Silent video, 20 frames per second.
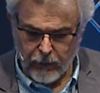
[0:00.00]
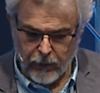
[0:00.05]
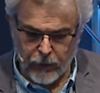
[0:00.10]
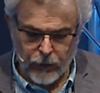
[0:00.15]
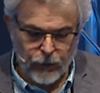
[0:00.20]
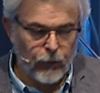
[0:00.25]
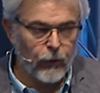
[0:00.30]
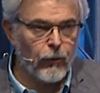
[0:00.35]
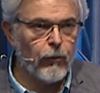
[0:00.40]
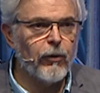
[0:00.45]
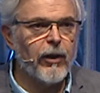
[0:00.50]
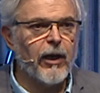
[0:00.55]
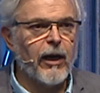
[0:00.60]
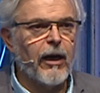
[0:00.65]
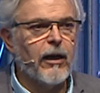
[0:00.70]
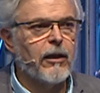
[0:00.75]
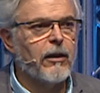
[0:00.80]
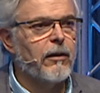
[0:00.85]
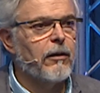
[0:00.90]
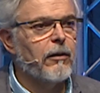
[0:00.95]
To do
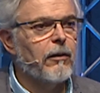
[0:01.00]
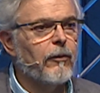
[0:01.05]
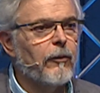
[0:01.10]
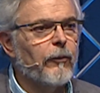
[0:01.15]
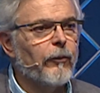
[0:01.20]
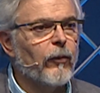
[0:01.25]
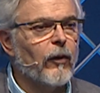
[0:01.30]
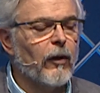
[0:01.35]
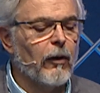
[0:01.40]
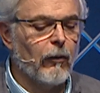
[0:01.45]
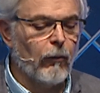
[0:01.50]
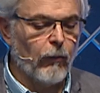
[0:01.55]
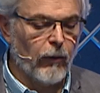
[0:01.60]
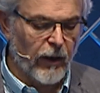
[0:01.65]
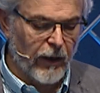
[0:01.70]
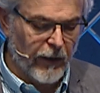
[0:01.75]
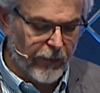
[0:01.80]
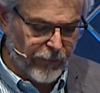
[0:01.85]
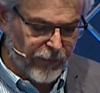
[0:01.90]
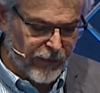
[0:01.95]
that, we
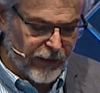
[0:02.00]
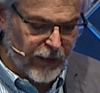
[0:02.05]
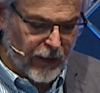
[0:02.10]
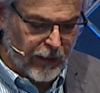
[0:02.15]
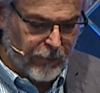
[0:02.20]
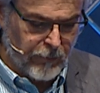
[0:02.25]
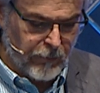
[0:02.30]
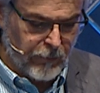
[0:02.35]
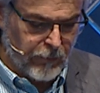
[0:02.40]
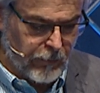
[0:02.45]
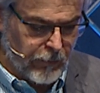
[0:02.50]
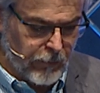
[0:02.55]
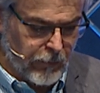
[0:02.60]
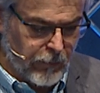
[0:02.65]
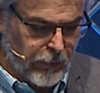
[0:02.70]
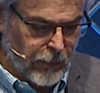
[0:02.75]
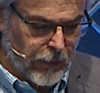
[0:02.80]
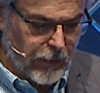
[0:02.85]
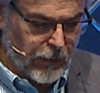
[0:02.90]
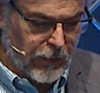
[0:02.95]
have some
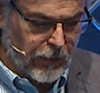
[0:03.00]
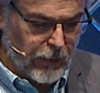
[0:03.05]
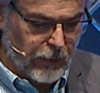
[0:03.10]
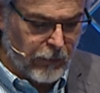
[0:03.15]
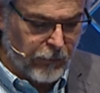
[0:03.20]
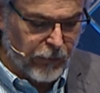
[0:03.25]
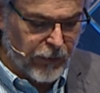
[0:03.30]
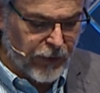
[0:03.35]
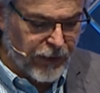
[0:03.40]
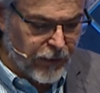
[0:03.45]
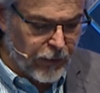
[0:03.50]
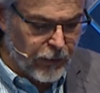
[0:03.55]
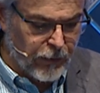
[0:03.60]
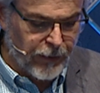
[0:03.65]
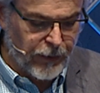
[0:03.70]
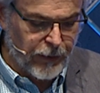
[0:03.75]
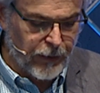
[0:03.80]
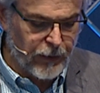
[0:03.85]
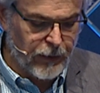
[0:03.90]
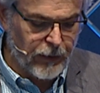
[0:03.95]

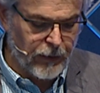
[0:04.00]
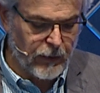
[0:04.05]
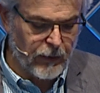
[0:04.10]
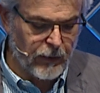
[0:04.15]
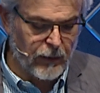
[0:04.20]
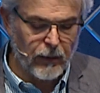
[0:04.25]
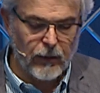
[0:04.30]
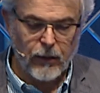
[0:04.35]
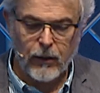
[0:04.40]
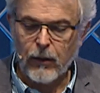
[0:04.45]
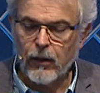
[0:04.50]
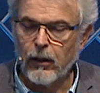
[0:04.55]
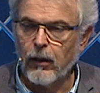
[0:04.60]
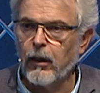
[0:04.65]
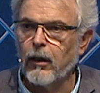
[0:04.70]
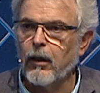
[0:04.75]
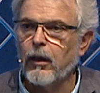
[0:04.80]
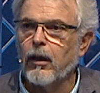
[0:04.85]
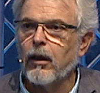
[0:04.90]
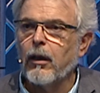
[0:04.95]
resources
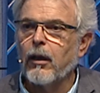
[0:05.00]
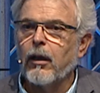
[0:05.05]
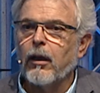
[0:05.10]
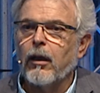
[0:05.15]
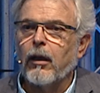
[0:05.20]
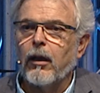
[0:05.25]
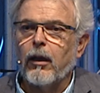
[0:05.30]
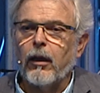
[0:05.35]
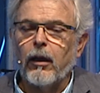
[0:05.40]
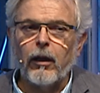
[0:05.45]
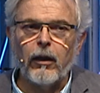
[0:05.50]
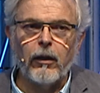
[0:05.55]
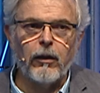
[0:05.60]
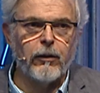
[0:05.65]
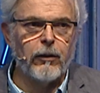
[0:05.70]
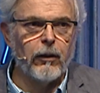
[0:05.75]
in